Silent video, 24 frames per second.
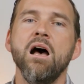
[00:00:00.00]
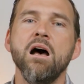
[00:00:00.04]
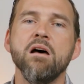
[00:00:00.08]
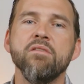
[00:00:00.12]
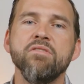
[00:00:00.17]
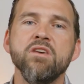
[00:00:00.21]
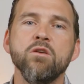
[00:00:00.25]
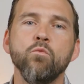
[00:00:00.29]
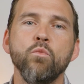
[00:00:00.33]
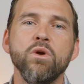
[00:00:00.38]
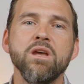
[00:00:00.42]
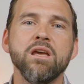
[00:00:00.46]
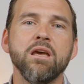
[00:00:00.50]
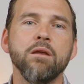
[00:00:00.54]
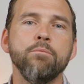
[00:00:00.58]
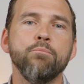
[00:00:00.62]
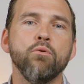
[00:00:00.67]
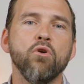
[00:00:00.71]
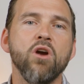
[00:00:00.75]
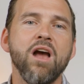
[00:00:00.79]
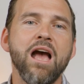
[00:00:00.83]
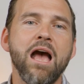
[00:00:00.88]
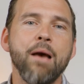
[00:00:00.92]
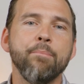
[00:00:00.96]
Then we can
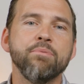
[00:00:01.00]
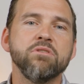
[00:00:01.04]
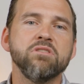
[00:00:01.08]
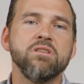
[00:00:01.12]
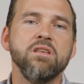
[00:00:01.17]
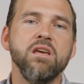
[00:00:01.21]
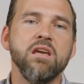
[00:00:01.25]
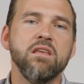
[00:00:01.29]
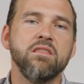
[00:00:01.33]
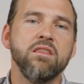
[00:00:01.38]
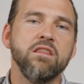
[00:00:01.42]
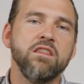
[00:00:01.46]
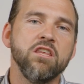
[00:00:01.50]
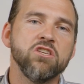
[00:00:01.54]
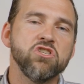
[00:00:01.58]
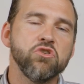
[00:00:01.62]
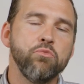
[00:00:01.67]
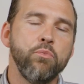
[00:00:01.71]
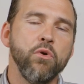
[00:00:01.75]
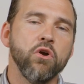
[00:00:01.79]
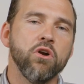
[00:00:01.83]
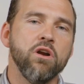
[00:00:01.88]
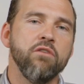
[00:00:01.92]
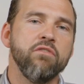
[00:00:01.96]
perhaps think that the
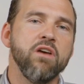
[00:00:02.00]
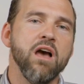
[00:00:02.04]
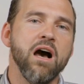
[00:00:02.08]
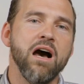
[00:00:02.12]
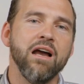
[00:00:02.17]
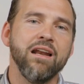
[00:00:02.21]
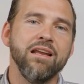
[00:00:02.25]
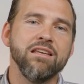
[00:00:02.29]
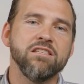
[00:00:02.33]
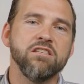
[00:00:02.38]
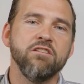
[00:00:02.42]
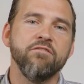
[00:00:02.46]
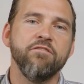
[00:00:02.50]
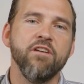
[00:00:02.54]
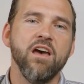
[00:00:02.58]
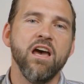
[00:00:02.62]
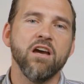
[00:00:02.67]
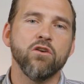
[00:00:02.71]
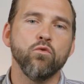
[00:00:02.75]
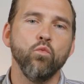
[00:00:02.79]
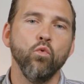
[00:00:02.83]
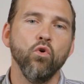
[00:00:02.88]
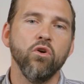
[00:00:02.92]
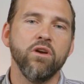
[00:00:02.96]
Spirit of God is in
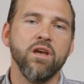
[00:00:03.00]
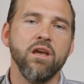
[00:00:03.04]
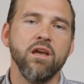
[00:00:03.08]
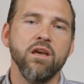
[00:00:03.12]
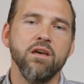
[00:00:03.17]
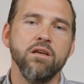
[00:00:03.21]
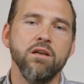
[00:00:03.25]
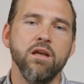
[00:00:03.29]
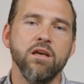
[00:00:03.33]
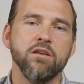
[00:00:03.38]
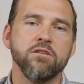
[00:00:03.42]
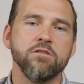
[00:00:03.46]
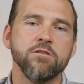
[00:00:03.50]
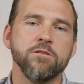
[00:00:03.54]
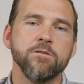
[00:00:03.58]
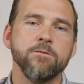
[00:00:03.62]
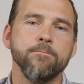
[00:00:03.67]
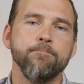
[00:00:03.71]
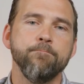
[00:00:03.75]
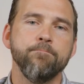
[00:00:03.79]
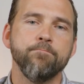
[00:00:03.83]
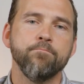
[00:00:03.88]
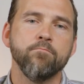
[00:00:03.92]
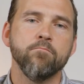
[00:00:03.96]
fact working in us.
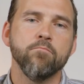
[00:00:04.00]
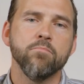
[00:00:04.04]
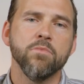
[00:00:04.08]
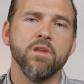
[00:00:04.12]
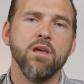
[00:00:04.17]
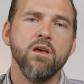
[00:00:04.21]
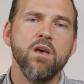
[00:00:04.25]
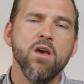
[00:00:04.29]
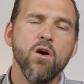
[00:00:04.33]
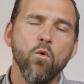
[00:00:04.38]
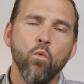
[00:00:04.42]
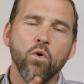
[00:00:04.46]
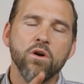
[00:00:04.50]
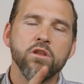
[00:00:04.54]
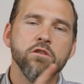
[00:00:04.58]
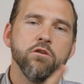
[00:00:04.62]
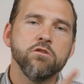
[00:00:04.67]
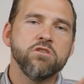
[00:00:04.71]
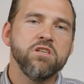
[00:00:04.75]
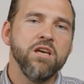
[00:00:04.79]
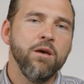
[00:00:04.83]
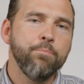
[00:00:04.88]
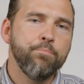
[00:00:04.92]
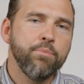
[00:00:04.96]
One other
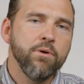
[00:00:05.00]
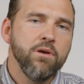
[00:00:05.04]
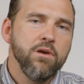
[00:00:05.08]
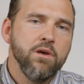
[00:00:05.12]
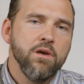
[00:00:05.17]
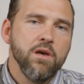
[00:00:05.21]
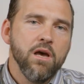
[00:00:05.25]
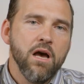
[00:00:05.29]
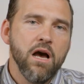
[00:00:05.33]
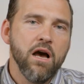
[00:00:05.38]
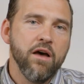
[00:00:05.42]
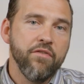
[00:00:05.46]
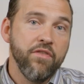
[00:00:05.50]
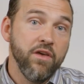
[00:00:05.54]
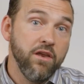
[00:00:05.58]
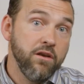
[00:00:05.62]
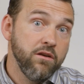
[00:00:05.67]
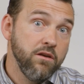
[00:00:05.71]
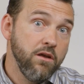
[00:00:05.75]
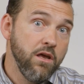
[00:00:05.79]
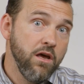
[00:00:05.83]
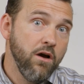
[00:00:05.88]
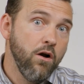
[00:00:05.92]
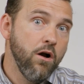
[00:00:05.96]
tip
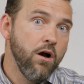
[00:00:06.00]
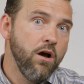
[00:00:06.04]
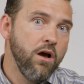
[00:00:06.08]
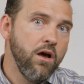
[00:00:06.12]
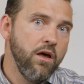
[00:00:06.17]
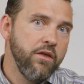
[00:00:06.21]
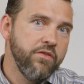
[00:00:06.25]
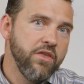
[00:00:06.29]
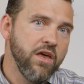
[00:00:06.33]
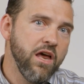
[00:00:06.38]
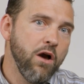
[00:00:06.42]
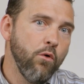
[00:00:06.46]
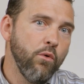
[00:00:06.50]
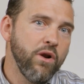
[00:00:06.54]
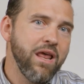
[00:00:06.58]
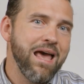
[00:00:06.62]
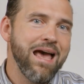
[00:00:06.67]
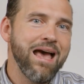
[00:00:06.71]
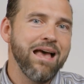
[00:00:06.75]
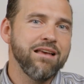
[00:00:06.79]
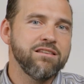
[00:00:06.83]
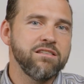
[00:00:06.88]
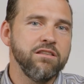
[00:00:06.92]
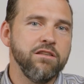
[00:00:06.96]
that Owen
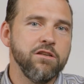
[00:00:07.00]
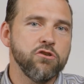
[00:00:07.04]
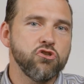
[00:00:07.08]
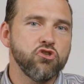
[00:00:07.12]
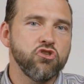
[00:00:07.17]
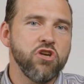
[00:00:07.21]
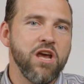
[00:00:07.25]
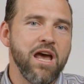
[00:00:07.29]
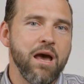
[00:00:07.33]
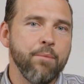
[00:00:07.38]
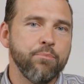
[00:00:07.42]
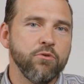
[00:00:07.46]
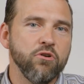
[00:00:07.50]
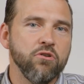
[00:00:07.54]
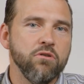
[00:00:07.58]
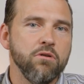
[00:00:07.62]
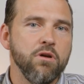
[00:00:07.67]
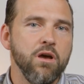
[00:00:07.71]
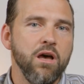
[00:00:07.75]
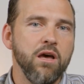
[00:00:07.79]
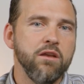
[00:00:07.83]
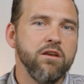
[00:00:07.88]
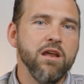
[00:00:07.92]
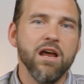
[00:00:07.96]
has in this chapter,
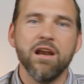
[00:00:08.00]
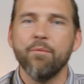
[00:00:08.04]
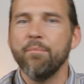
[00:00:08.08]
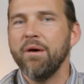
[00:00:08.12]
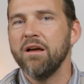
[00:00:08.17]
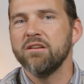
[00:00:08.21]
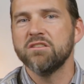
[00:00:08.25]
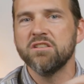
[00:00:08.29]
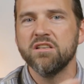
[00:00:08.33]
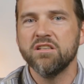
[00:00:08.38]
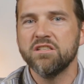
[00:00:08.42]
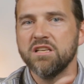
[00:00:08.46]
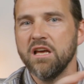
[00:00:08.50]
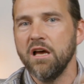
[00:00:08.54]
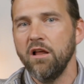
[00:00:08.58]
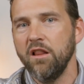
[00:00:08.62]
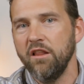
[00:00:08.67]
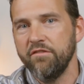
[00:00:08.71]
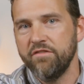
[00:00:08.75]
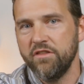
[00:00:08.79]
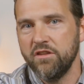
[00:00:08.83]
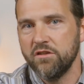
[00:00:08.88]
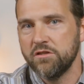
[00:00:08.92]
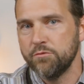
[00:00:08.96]
not about to tell
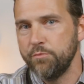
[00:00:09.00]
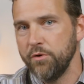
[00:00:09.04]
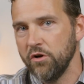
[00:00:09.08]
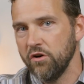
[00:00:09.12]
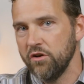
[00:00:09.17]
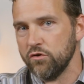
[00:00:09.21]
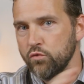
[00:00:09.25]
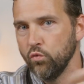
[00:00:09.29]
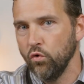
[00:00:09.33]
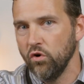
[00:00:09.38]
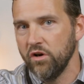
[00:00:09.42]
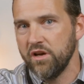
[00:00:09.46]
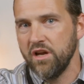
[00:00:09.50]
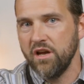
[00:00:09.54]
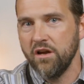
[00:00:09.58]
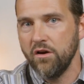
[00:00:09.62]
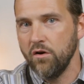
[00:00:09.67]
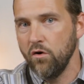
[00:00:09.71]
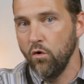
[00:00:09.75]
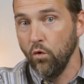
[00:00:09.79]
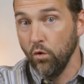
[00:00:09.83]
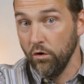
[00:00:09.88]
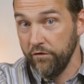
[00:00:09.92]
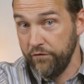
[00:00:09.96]
if the Spirit is
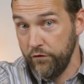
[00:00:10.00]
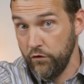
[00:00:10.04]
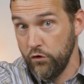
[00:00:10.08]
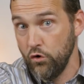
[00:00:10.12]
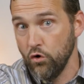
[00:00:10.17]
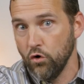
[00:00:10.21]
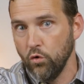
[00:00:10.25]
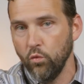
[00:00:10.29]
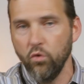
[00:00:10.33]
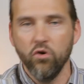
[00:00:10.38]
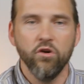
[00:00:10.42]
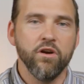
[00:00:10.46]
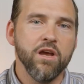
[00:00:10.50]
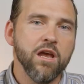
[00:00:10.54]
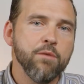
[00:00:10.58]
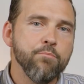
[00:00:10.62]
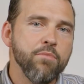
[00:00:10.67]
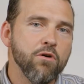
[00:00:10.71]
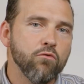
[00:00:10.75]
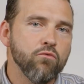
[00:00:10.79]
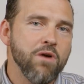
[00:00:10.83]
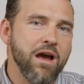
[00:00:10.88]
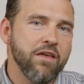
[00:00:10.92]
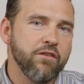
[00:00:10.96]
working or if you're working,
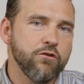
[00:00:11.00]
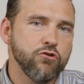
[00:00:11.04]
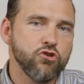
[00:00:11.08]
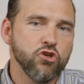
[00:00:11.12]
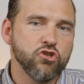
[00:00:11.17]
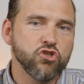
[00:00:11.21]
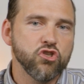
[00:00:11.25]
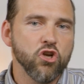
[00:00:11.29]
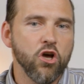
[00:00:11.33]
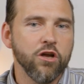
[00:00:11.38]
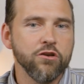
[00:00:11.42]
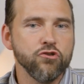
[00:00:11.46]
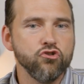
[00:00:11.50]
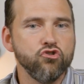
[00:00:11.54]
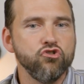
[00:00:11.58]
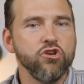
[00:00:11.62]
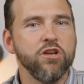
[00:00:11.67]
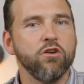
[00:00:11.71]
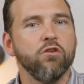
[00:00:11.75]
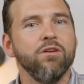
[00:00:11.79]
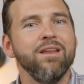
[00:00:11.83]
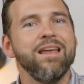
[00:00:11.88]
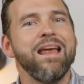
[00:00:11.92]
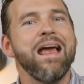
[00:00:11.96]
but rather just on
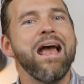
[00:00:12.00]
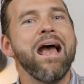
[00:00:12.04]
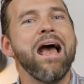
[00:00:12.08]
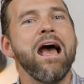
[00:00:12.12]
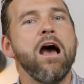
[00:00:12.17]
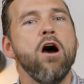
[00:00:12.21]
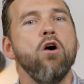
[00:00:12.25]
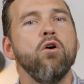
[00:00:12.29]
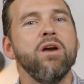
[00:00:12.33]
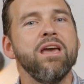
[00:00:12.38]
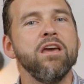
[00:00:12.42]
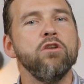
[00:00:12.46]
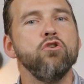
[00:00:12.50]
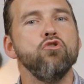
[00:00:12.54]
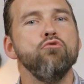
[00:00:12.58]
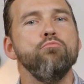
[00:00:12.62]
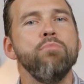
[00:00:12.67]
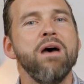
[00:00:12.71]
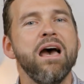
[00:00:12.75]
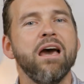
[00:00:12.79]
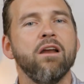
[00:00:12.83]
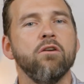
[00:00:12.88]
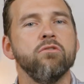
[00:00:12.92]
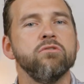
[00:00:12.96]
generally how can you
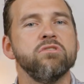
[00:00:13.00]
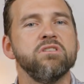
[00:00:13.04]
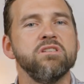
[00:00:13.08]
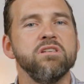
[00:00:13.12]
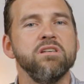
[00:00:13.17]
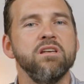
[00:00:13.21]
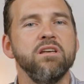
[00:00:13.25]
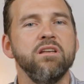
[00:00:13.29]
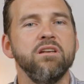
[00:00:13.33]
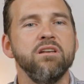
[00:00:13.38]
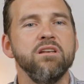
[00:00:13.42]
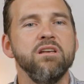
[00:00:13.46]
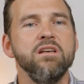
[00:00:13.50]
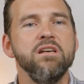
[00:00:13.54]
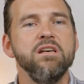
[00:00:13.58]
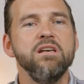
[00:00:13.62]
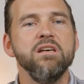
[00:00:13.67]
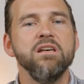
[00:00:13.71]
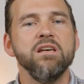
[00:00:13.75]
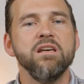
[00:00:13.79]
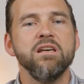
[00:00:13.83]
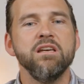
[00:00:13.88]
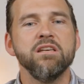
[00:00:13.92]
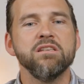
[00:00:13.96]
battle sin,
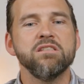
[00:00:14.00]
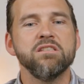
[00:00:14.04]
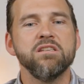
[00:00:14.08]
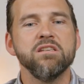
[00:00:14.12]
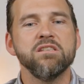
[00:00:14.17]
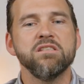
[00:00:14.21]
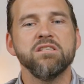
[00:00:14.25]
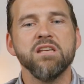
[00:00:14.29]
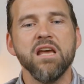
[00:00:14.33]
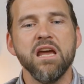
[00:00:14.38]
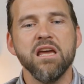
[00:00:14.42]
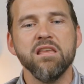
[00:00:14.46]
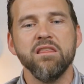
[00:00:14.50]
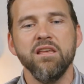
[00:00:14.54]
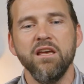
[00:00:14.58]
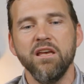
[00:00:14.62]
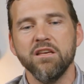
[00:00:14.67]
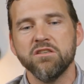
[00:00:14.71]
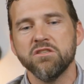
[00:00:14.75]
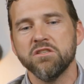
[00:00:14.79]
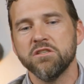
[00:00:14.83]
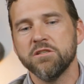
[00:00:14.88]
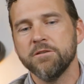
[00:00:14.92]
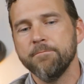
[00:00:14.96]
is to say
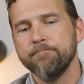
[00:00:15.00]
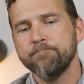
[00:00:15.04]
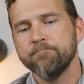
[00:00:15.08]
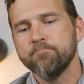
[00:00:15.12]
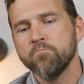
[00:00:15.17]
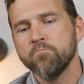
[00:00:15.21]
this.